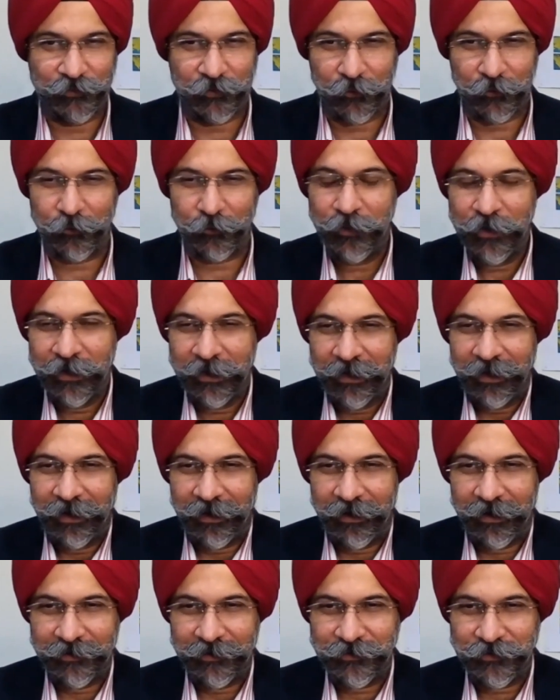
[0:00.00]
So,
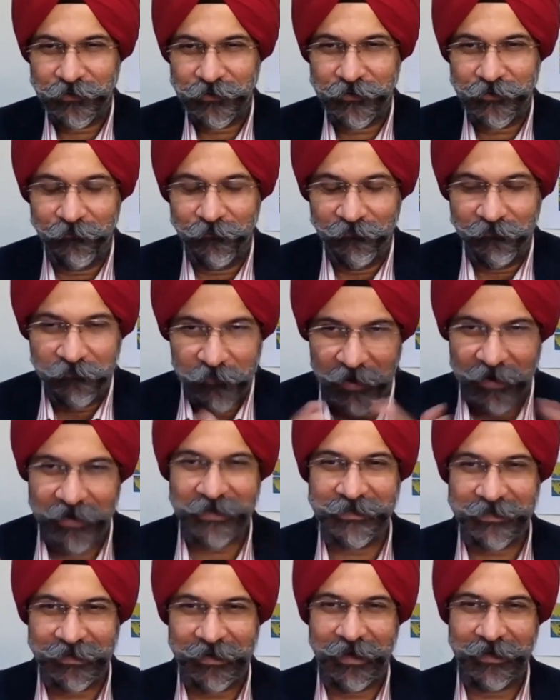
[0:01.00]
uh, very
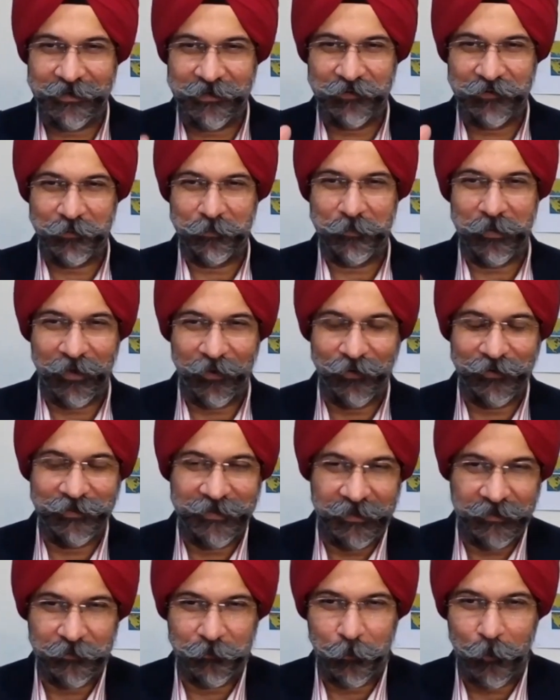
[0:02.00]
delighted to be on
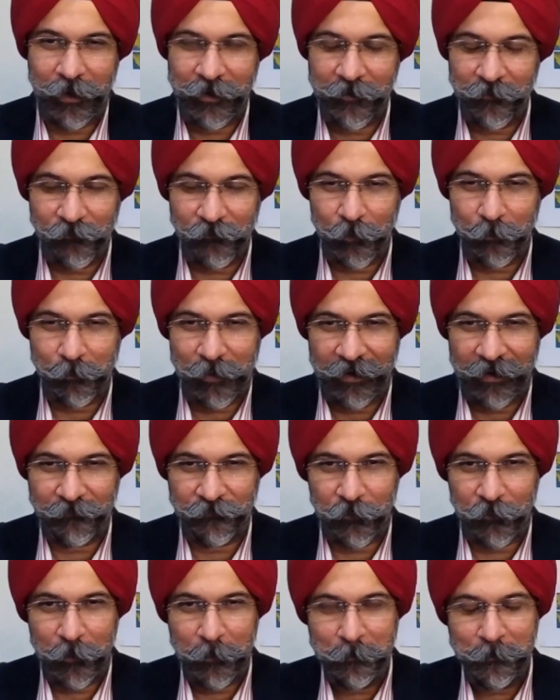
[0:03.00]
such a wonderful
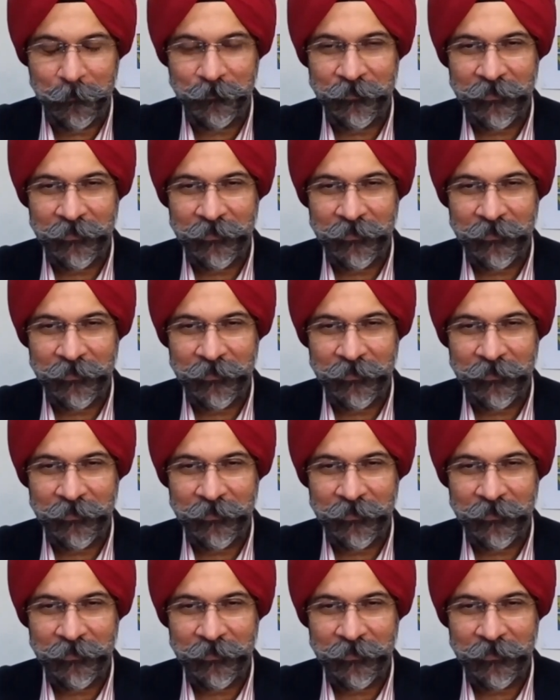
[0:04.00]
platform.